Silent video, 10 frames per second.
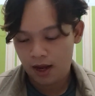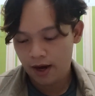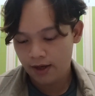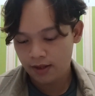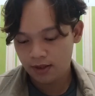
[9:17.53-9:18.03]

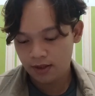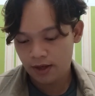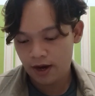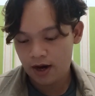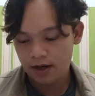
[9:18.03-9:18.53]
And
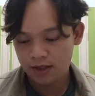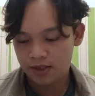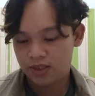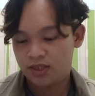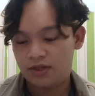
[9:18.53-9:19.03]
there are
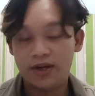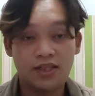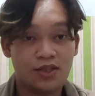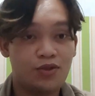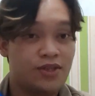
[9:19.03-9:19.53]

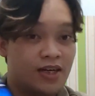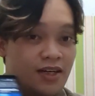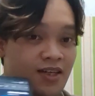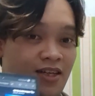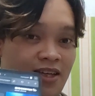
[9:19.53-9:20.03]
3
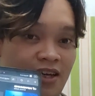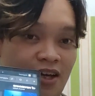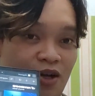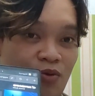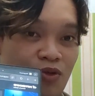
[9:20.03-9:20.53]
students
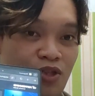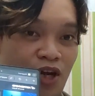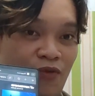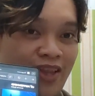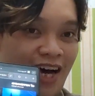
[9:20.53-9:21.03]
who
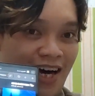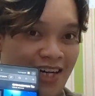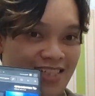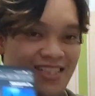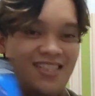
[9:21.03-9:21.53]
join with
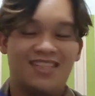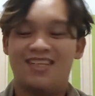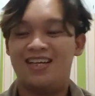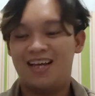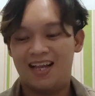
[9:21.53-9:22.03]
us.
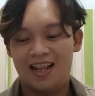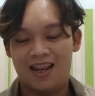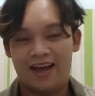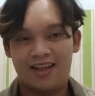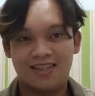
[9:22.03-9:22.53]

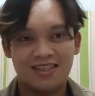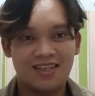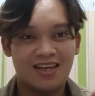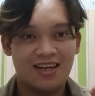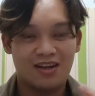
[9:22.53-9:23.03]
Let's
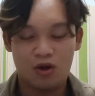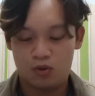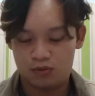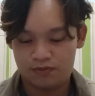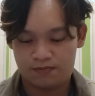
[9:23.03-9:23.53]
go.